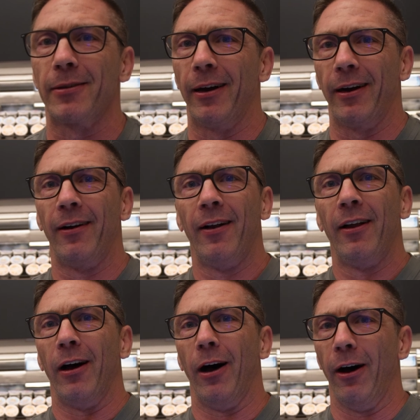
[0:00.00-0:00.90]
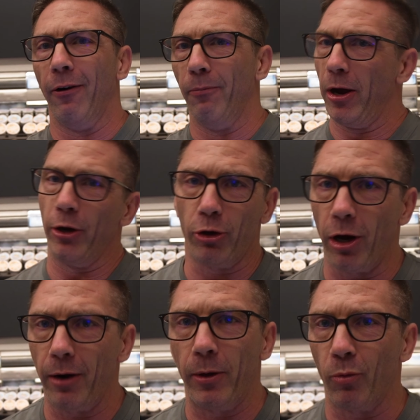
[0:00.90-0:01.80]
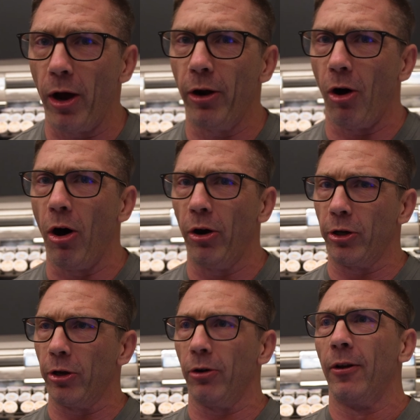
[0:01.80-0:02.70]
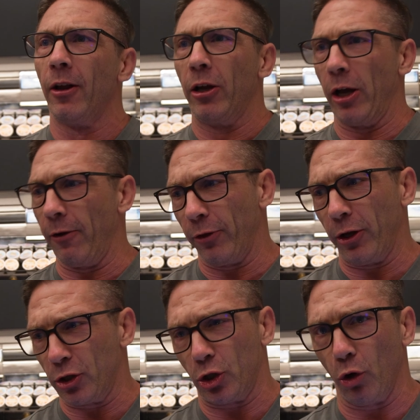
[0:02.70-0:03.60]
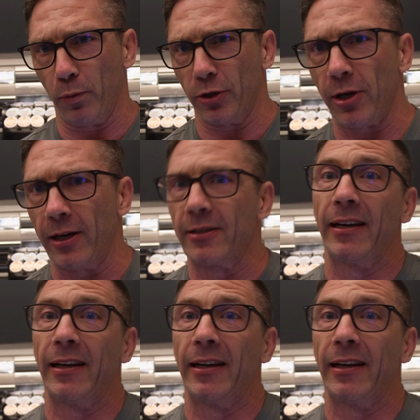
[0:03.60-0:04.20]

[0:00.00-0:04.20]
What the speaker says: Man, you got to be right on, you know, everything is so precise.